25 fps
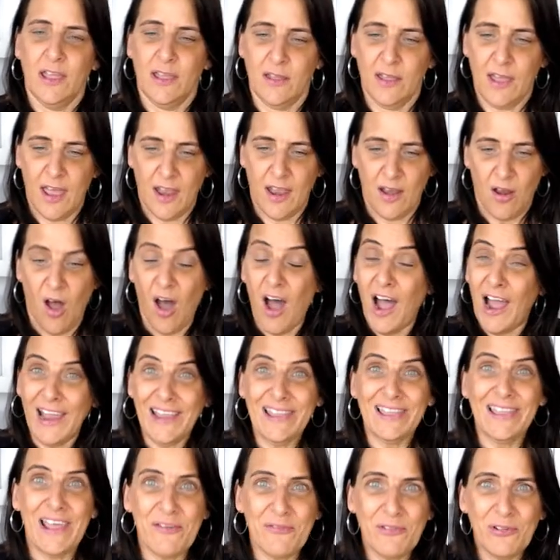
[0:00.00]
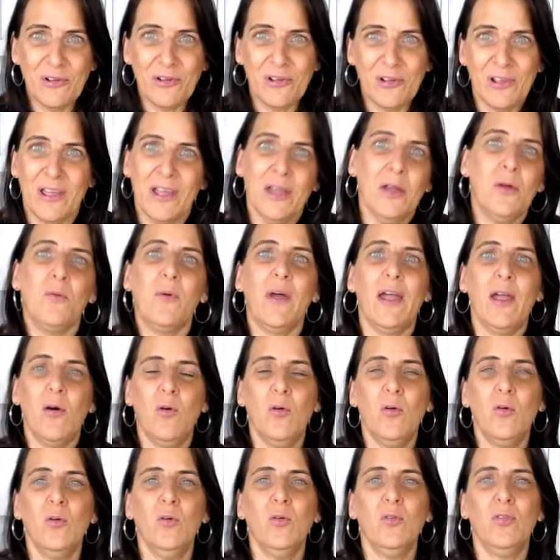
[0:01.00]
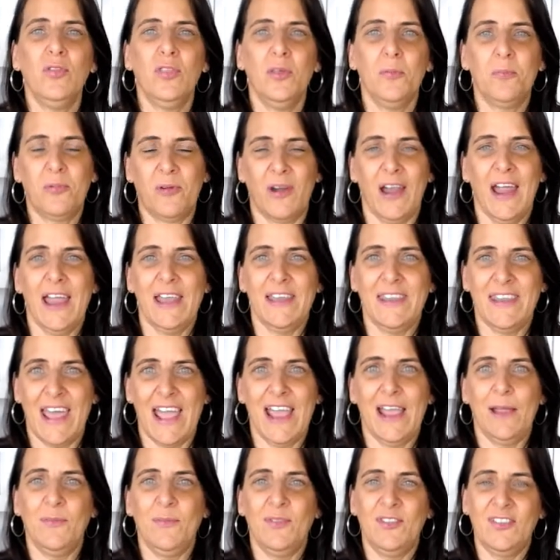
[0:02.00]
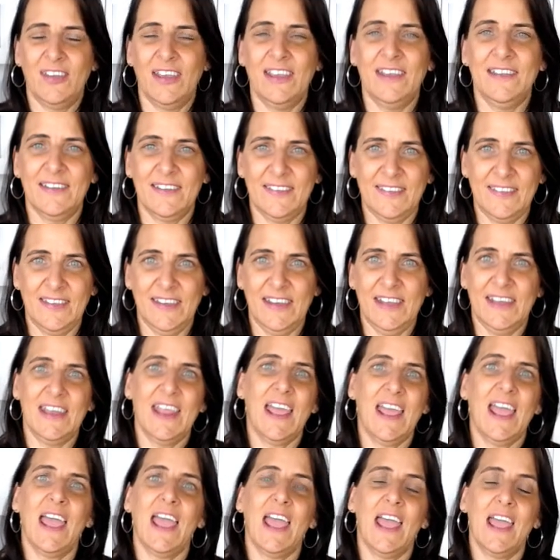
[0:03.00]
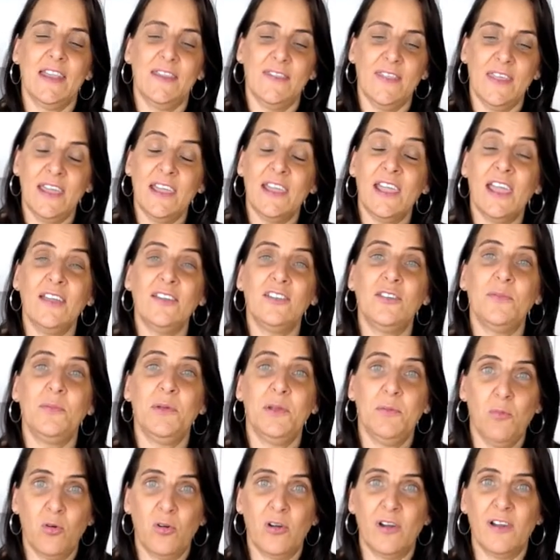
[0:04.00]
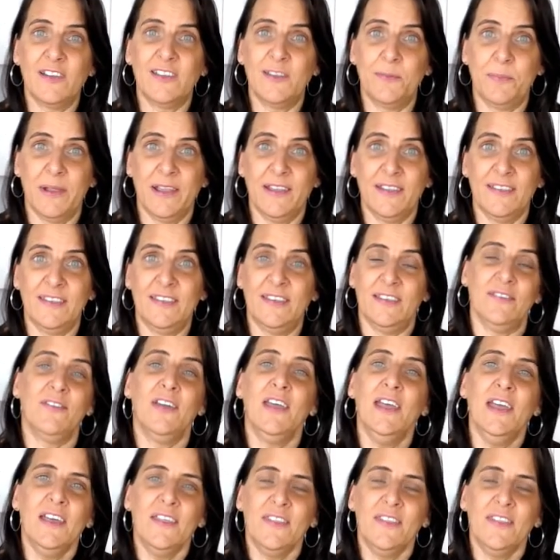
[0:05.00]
at eye level where all the brand names tend to sit, and they're going to be more expensive.